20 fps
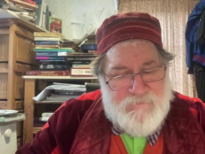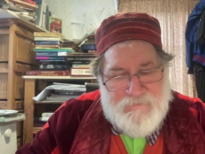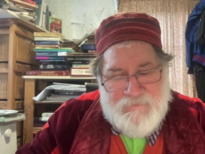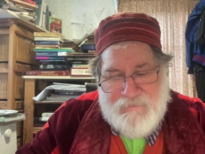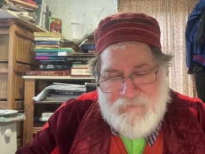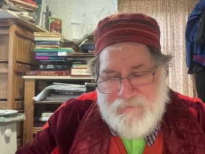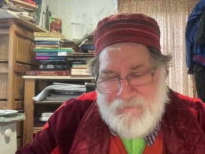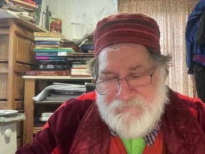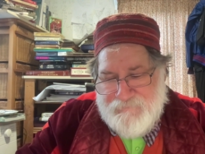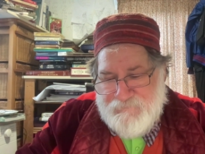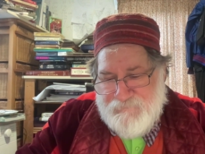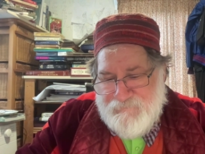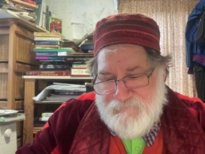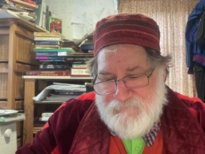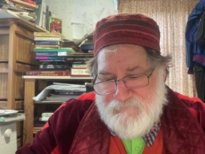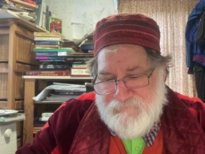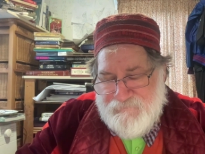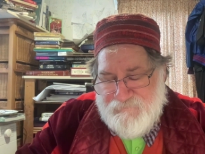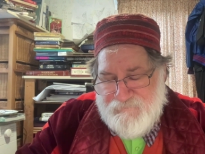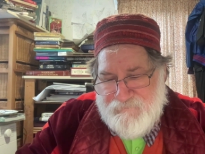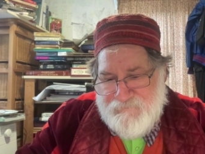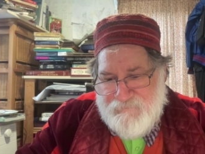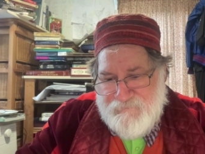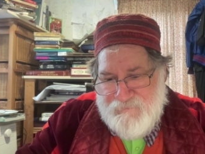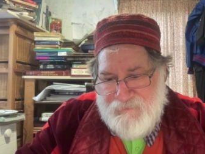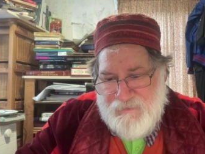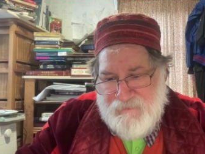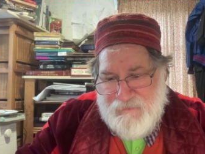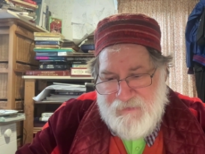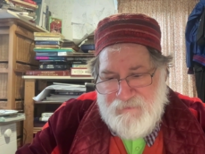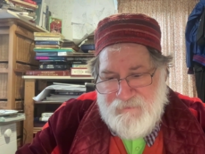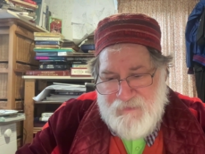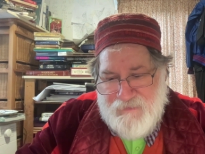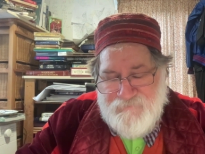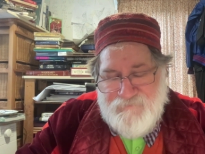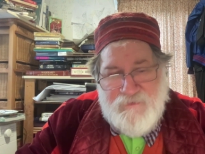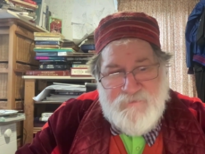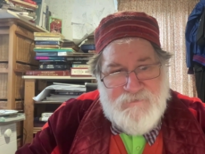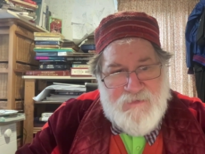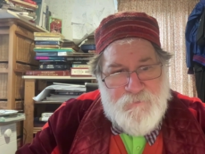And I, I, I
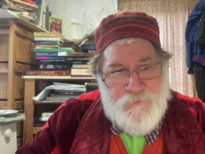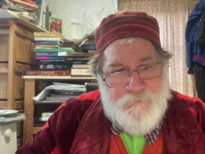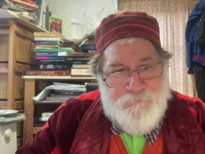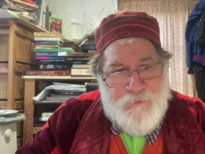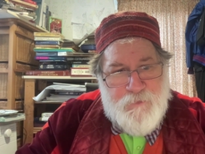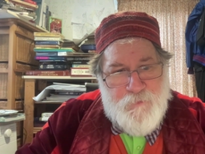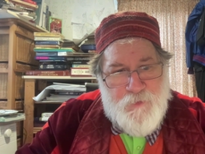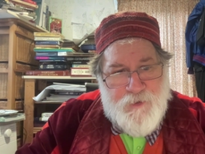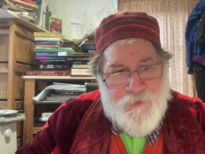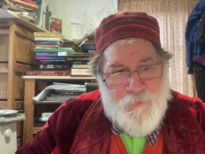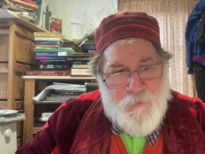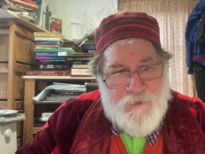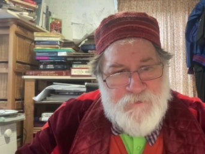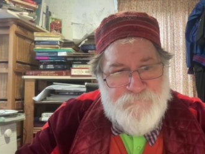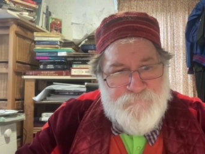think that would be one way